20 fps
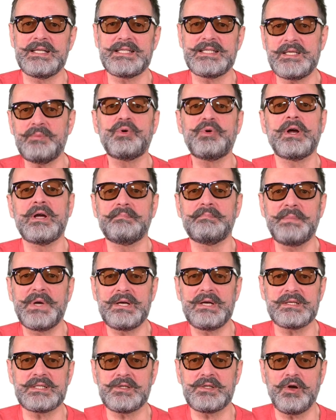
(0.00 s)

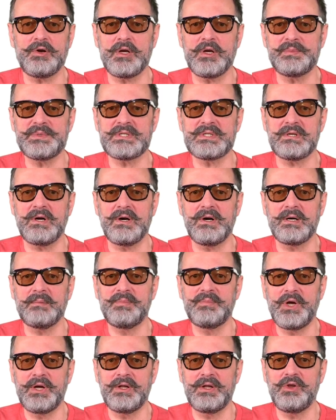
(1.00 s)
zebra startups are
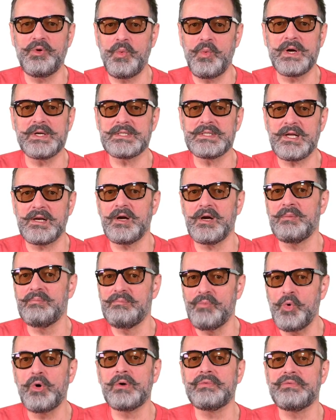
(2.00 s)
the ones that are
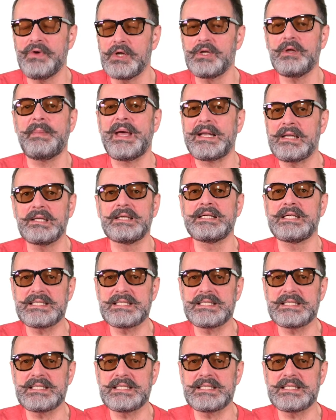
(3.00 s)
more fundamentally